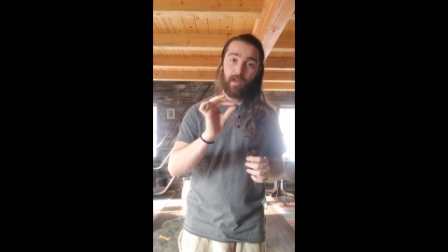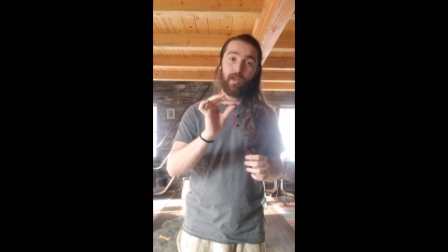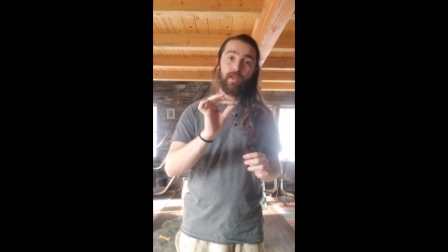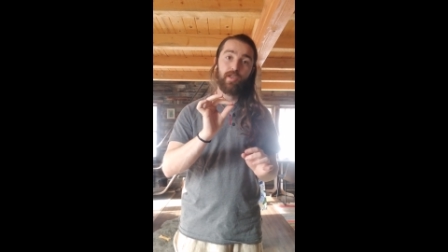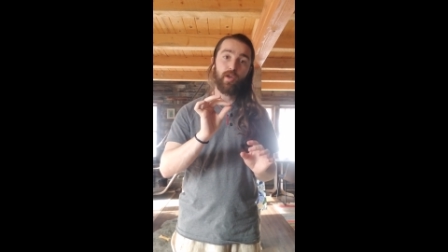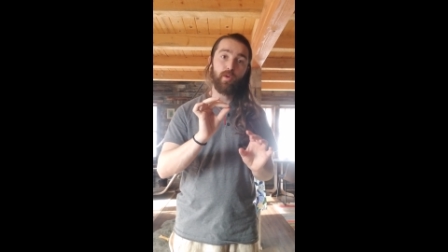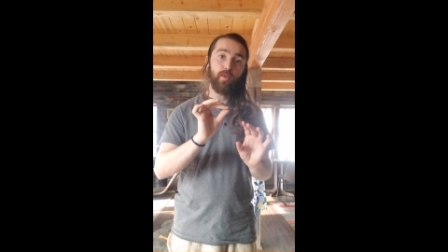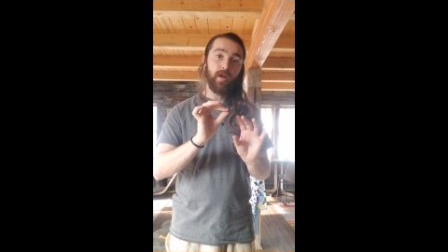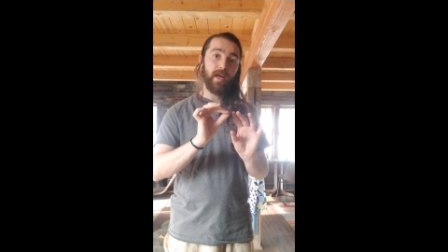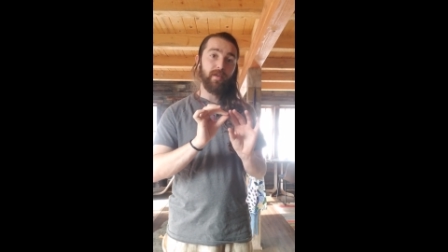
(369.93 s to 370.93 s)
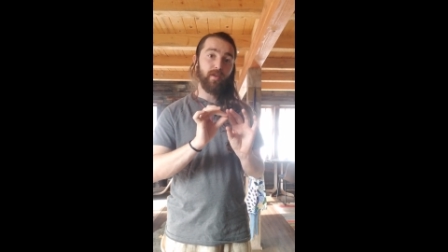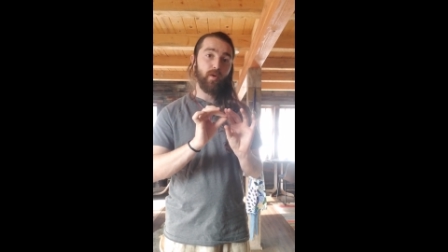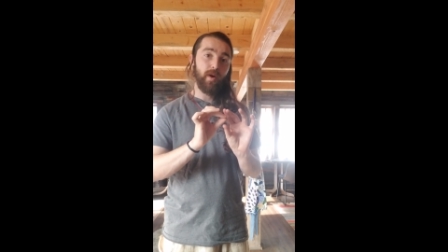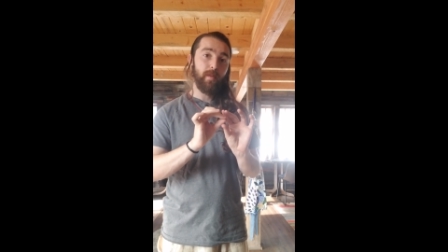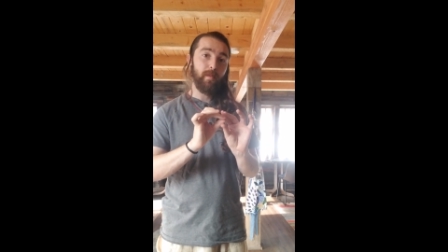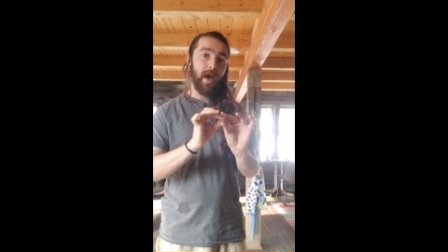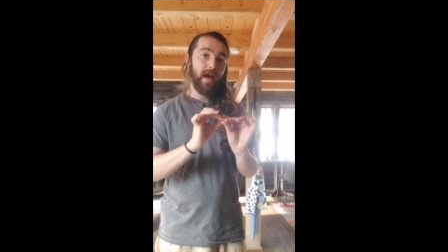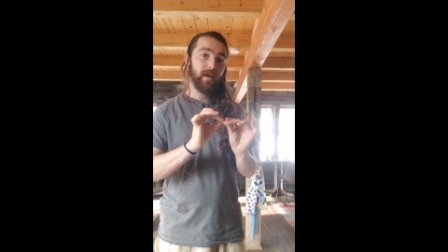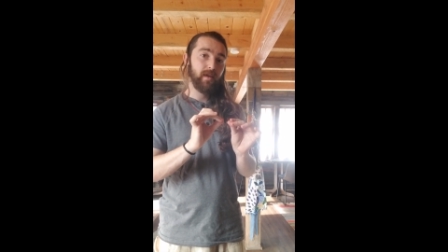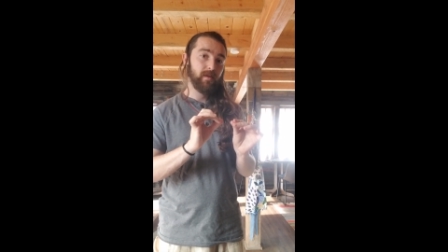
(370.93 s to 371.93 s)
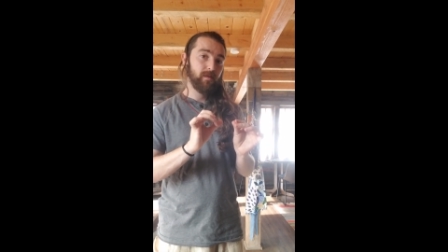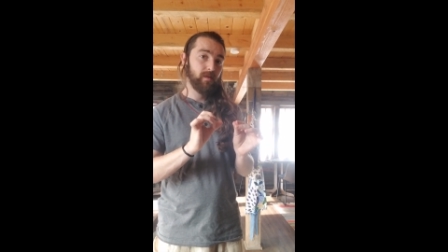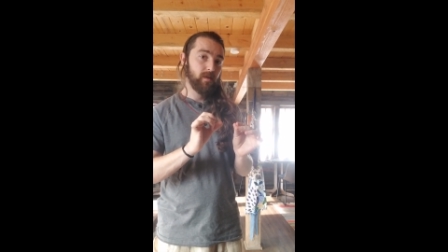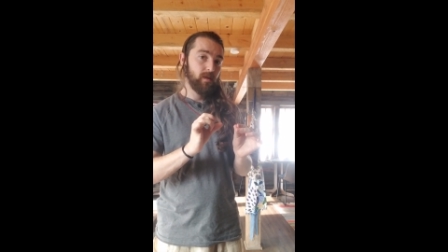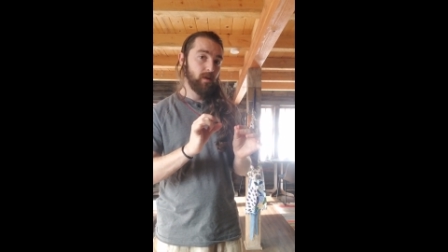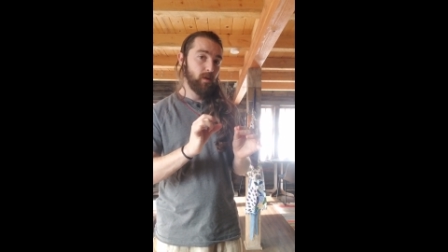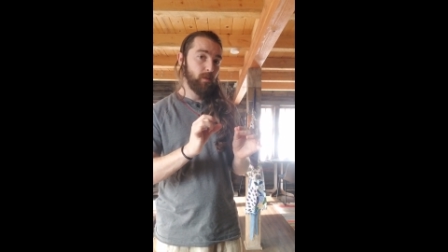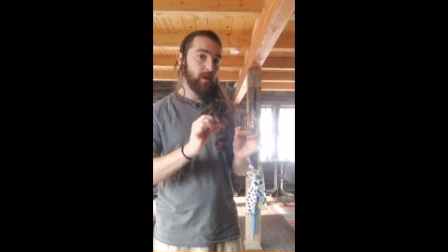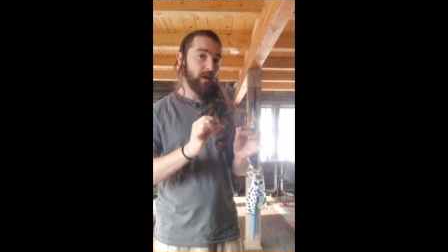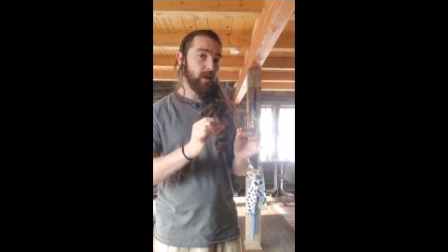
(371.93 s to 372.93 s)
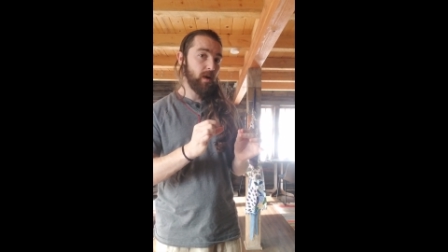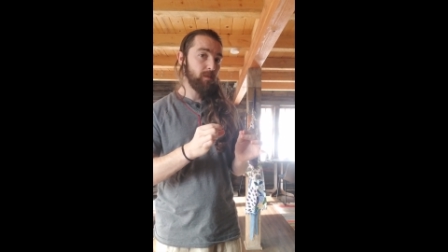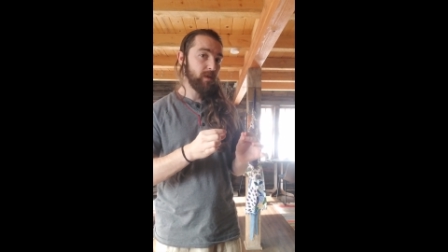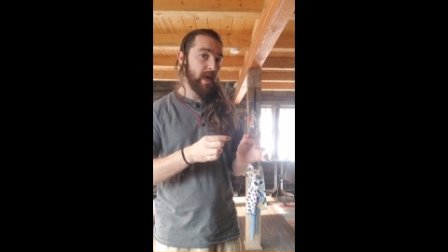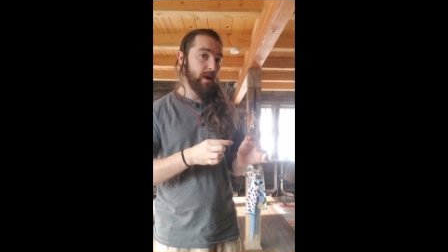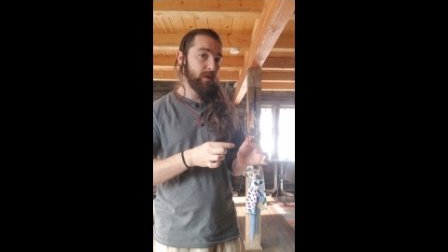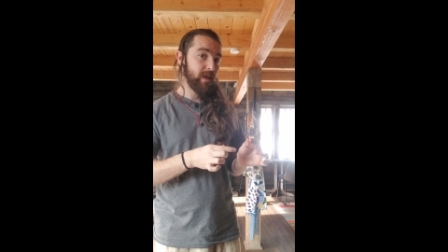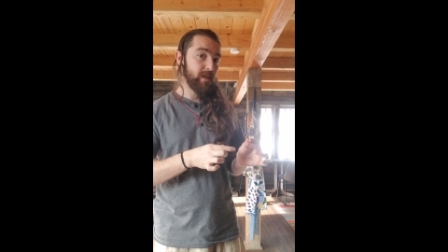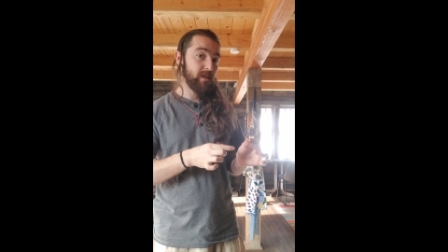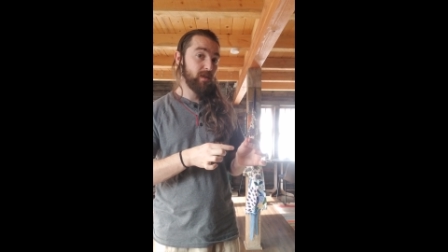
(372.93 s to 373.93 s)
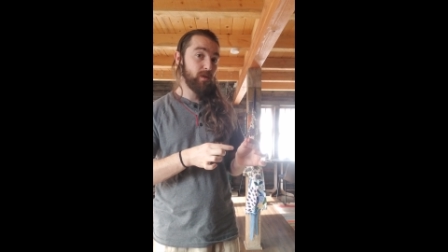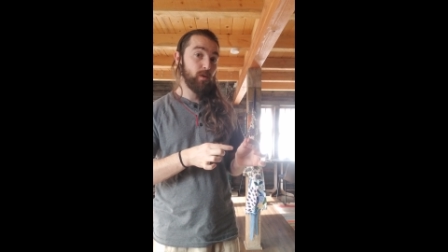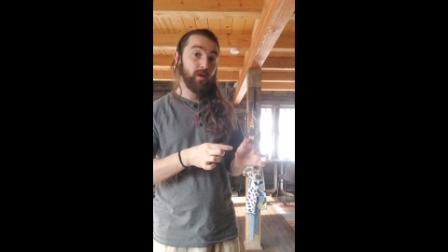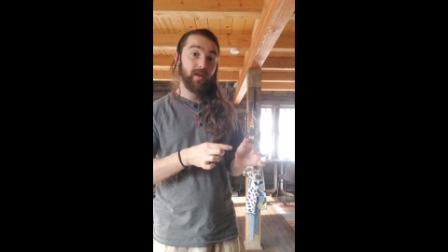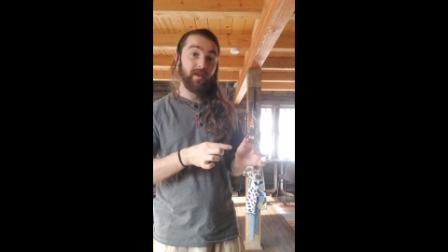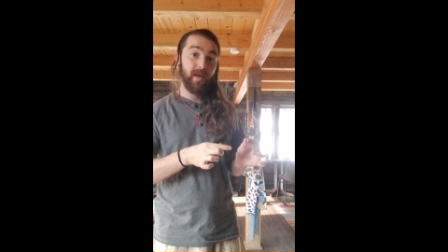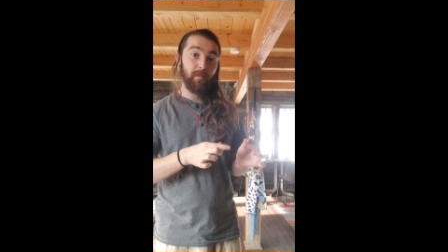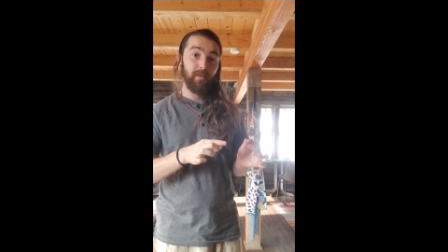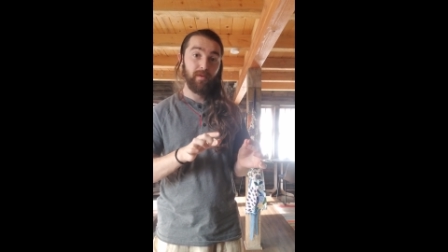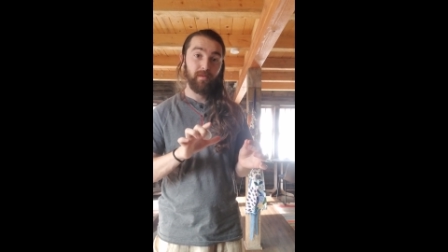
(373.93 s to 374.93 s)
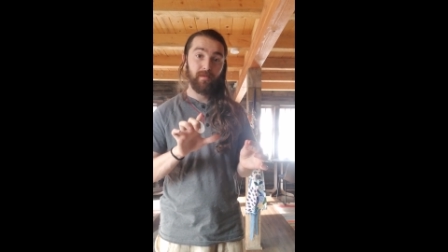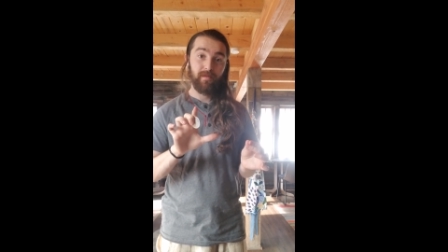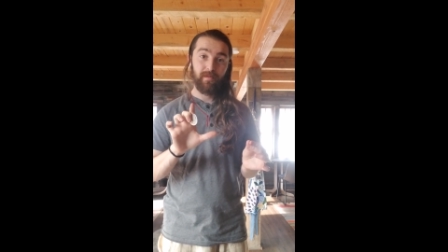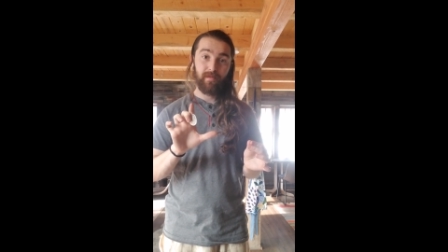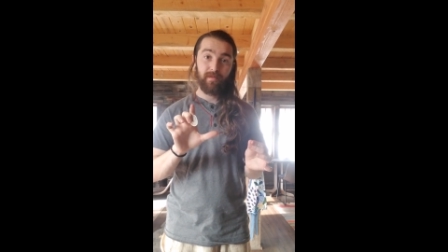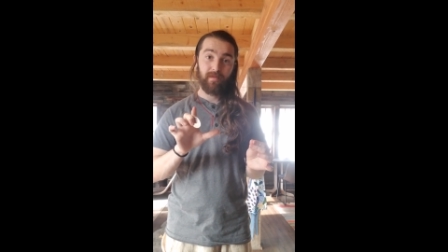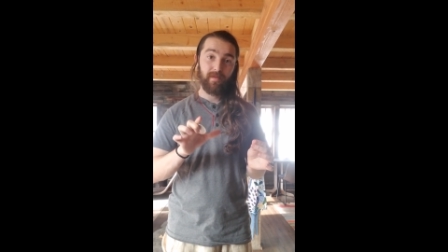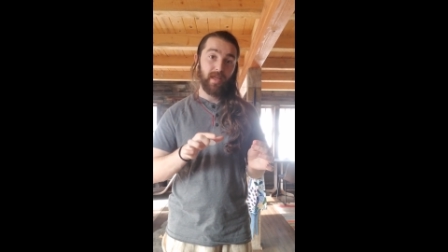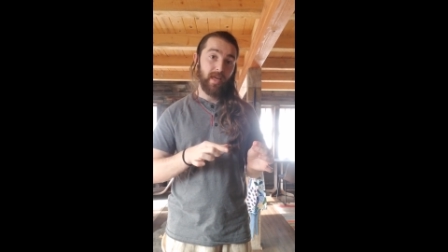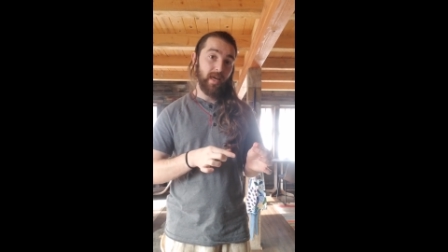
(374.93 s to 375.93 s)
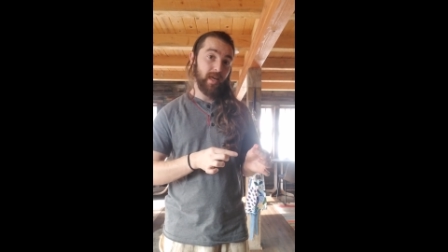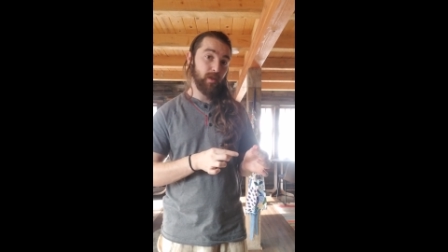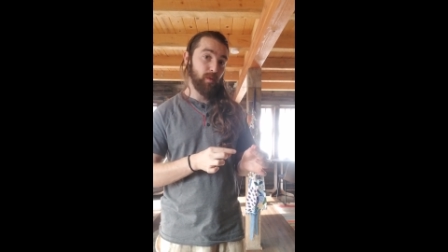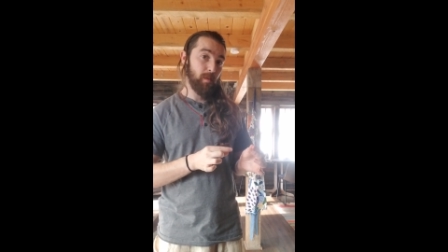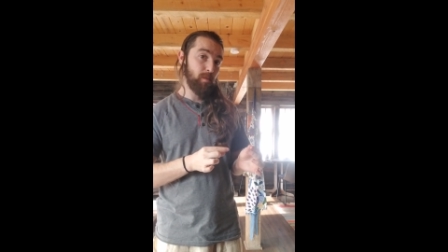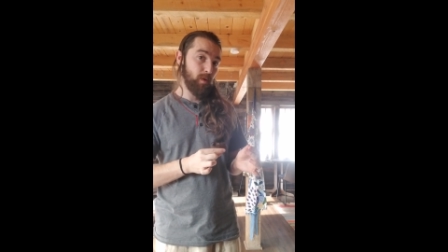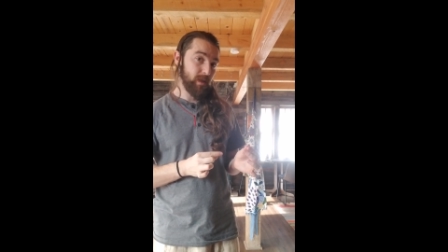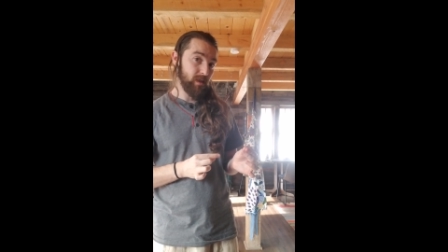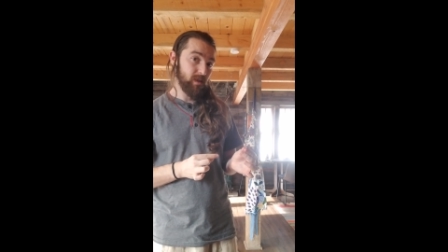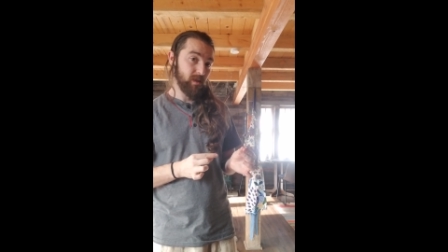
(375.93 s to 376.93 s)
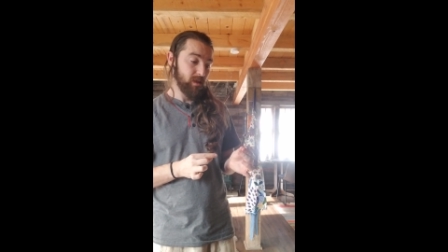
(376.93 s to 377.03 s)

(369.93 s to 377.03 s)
So we'll hand the coin back. We can come down into clip as we point.